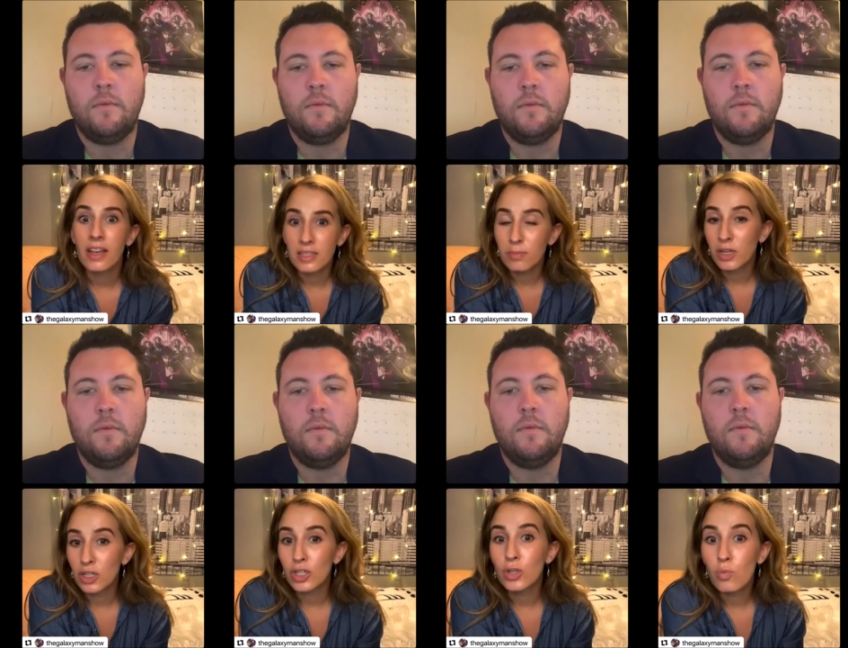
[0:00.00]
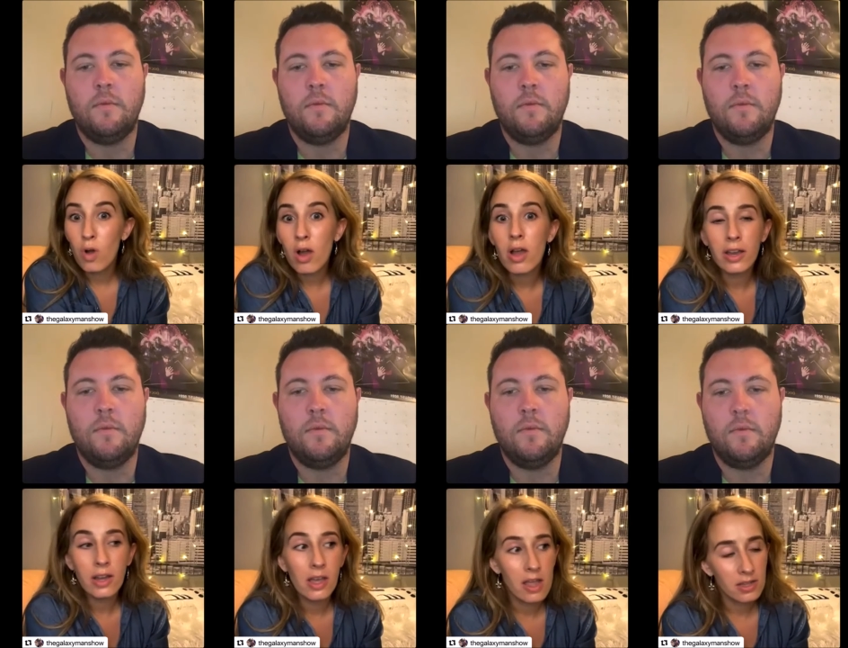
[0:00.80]
Speaker 1: as much as you want
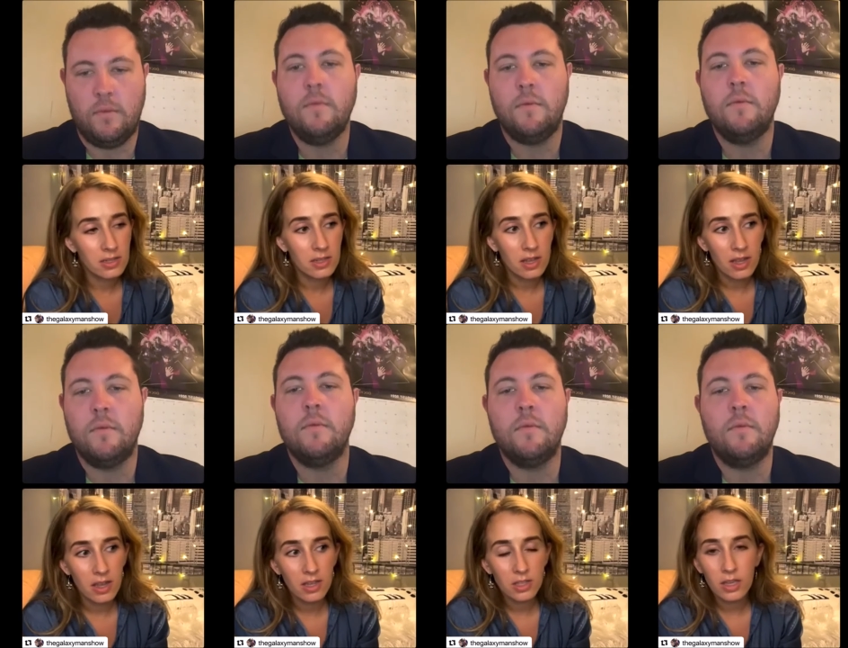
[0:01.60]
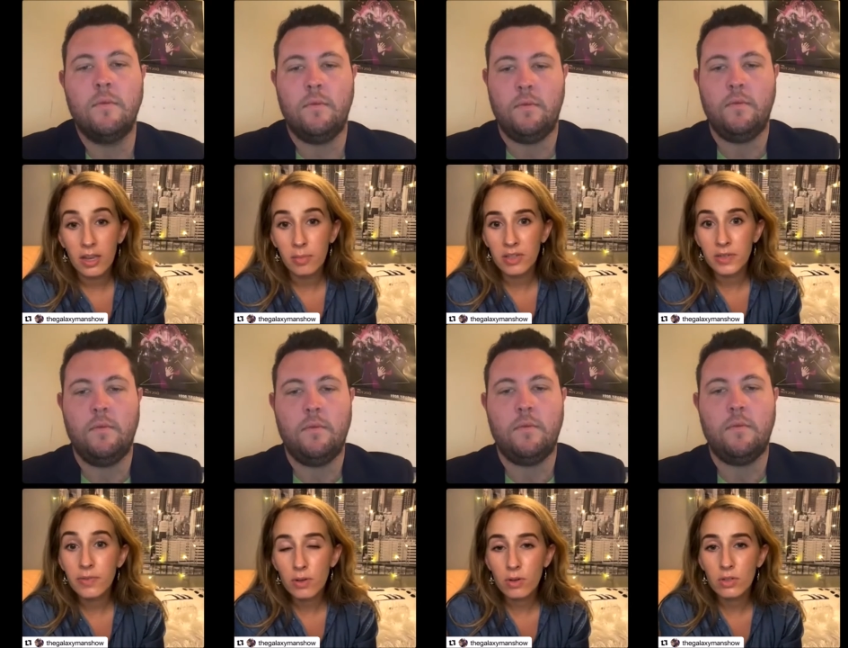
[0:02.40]
and it can be
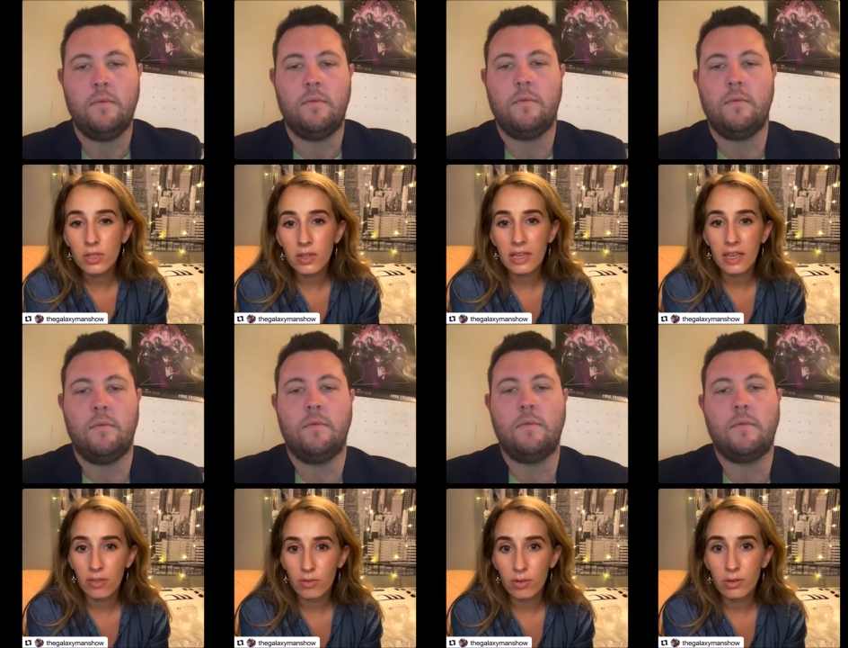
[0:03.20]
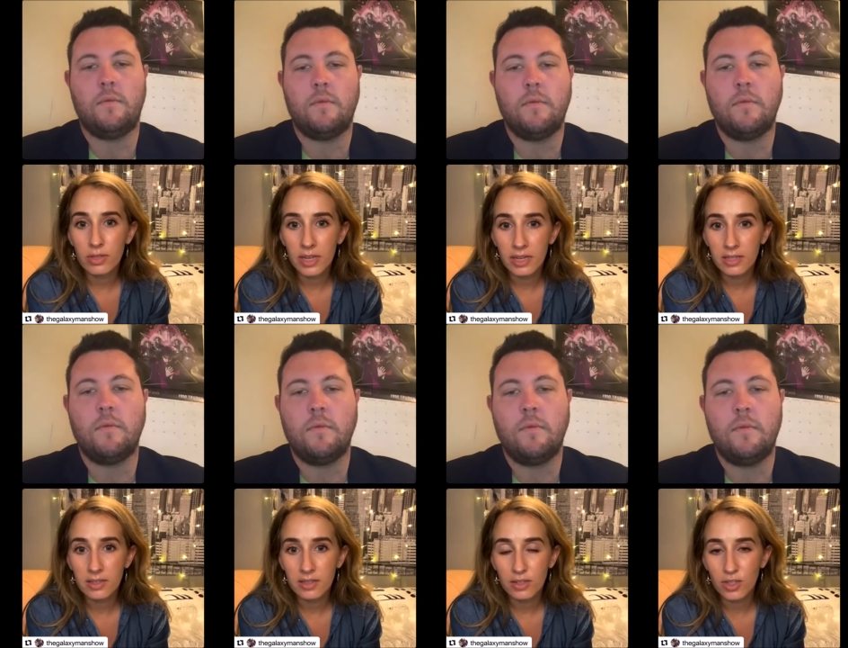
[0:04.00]
difficult to like get through those
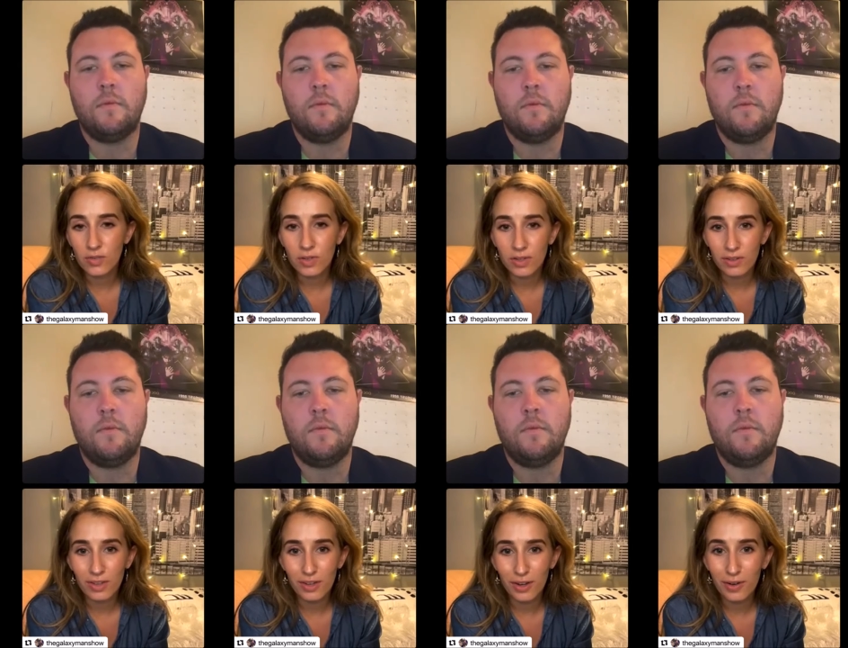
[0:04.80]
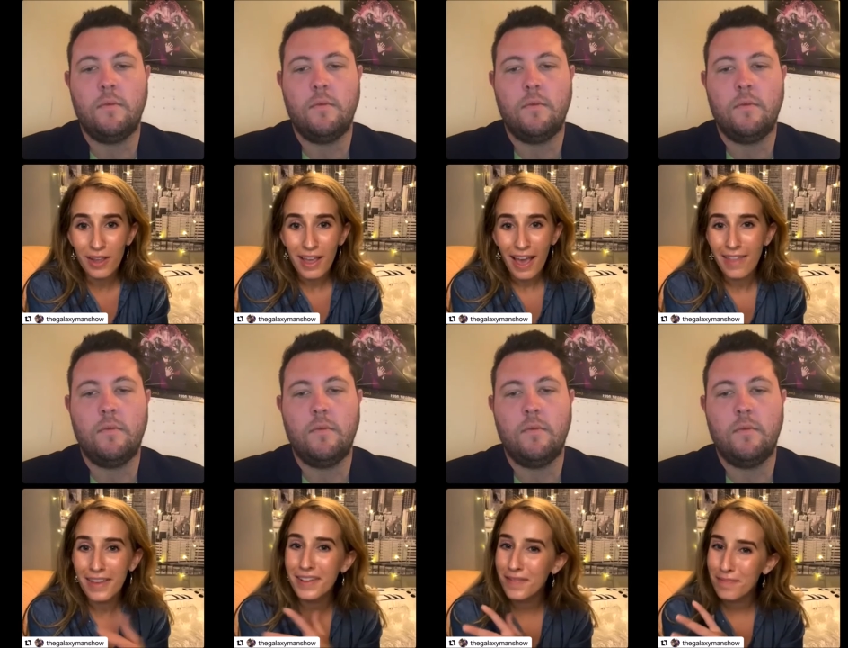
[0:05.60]
days and just feel you know i
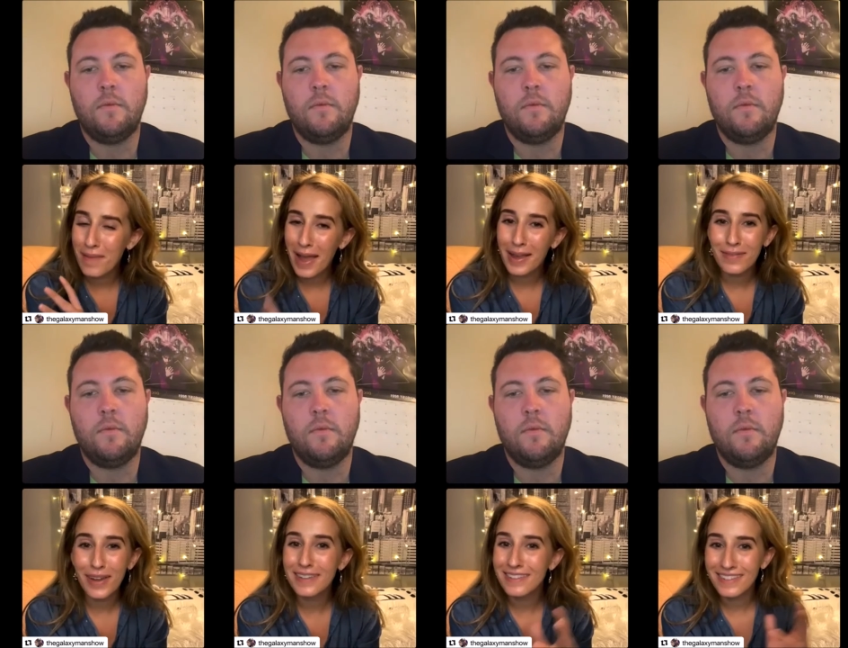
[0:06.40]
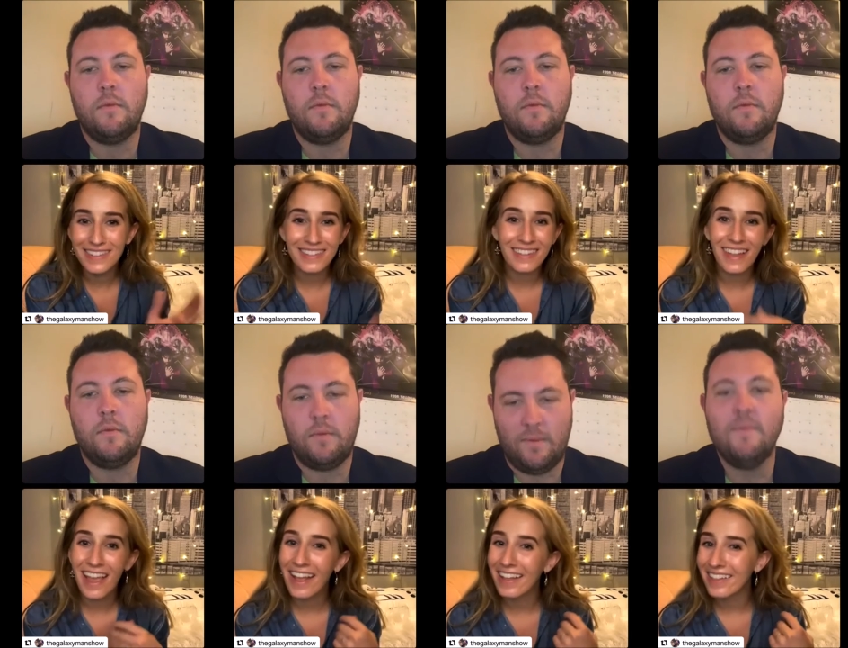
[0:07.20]
think my advice is just to
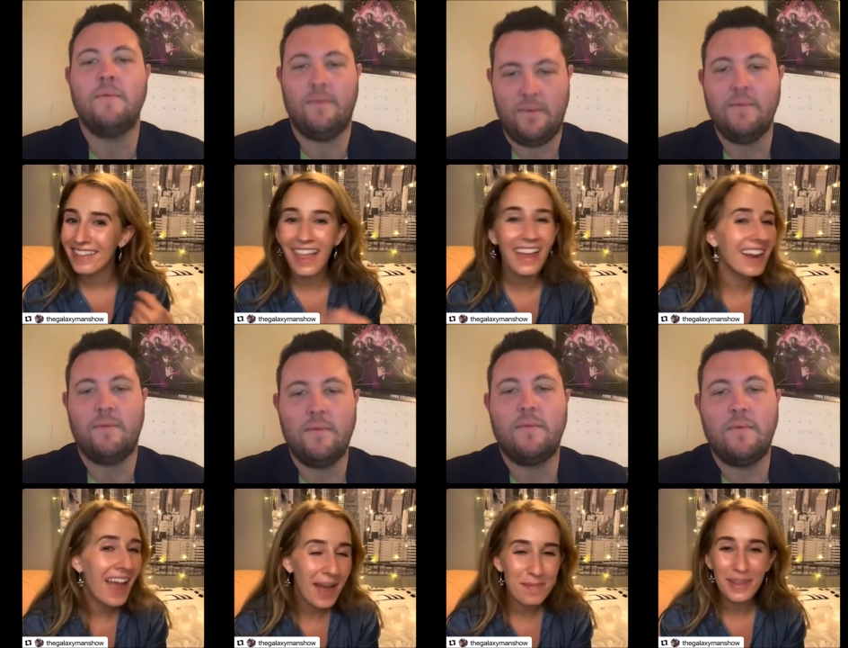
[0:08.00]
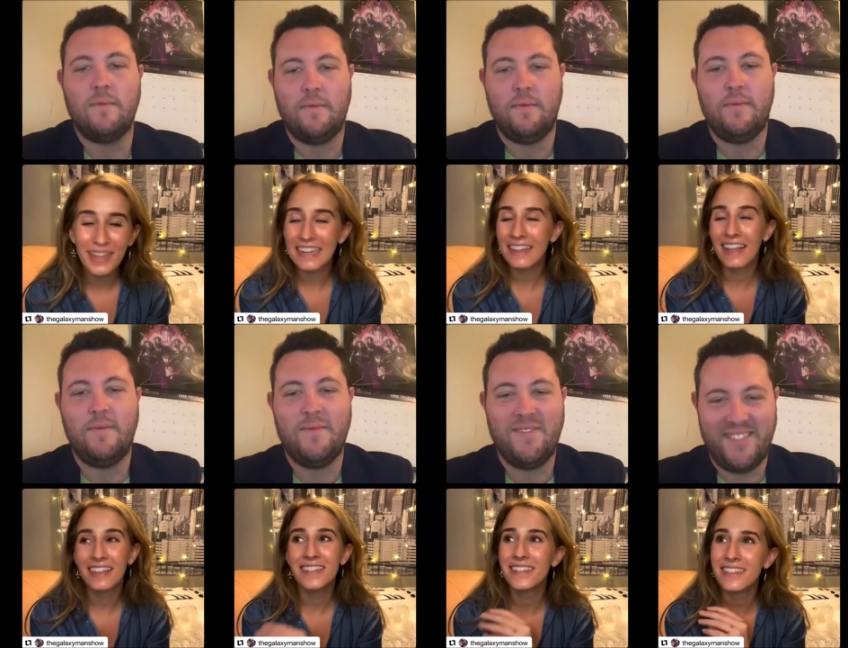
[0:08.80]
like let it happen
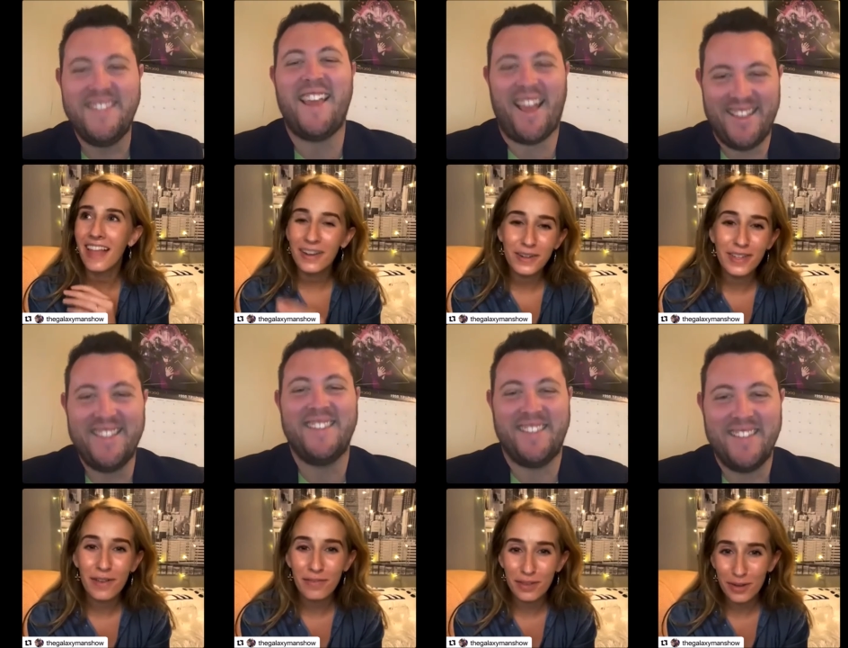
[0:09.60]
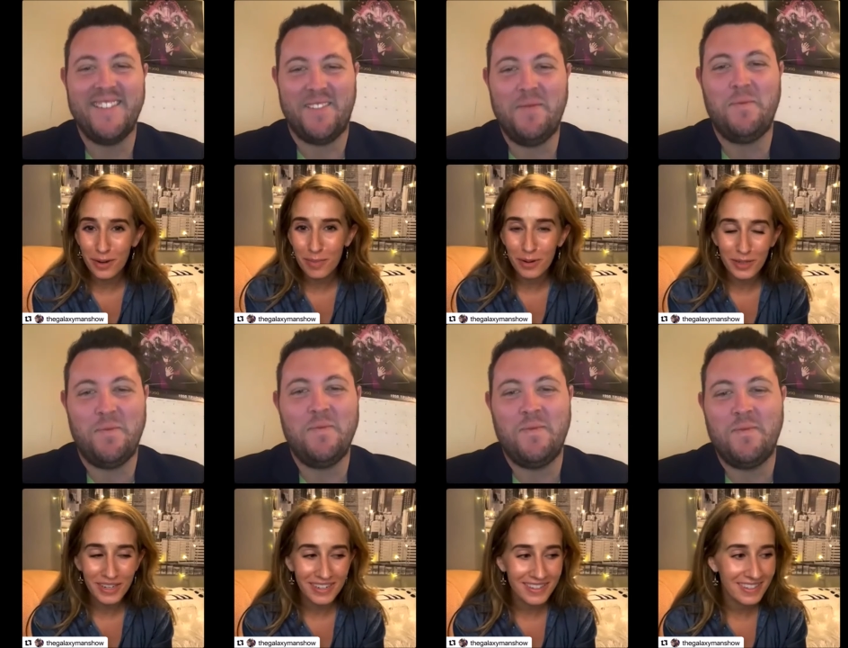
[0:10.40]
like just let yourself feel your
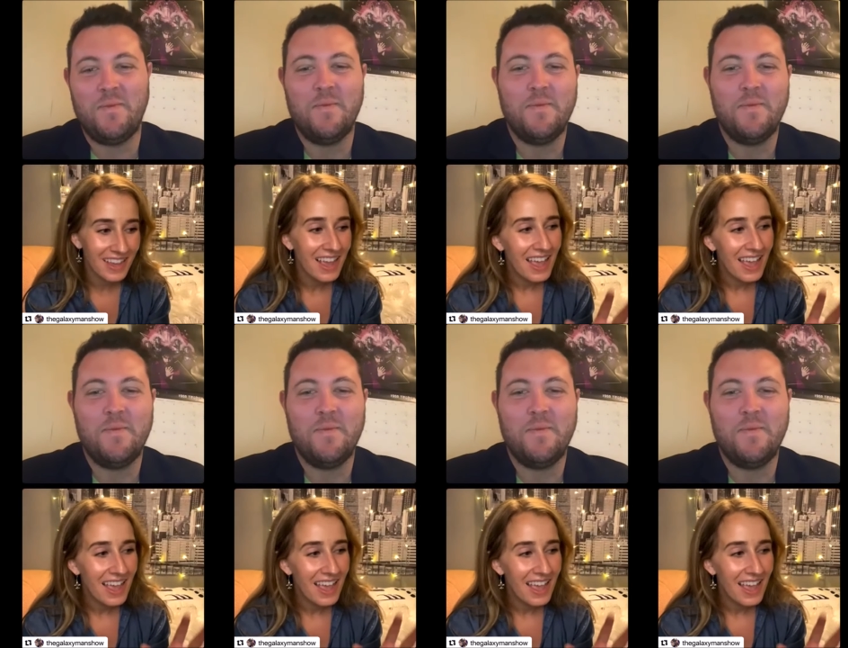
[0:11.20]
emotions